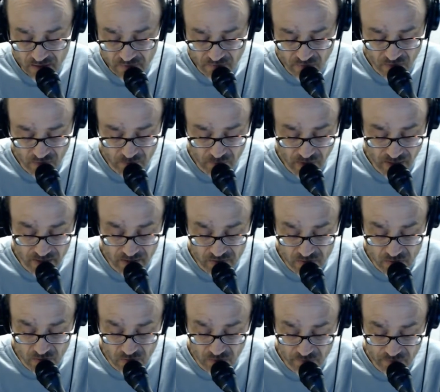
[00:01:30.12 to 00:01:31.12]
for mic
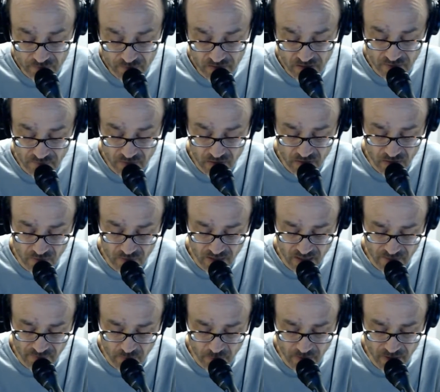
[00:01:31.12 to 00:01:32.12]
control if you don't
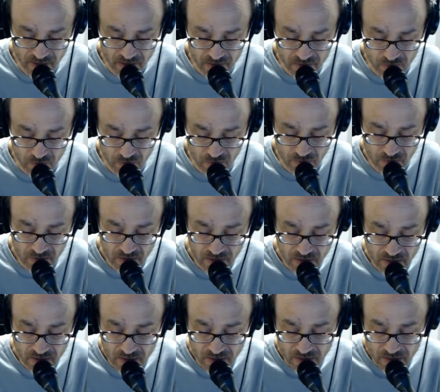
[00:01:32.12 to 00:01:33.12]
have a mic control
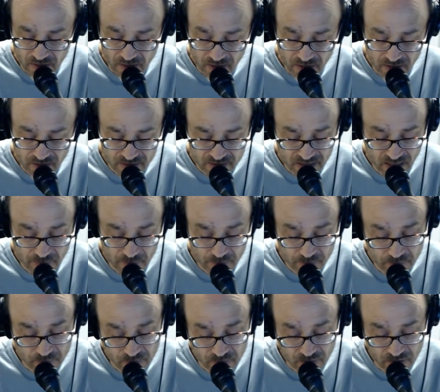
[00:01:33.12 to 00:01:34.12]
type
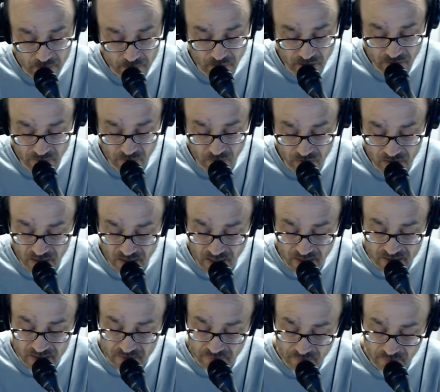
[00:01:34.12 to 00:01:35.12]
microphone
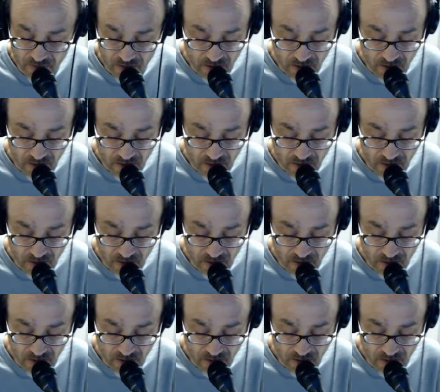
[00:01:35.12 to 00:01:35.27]
connected.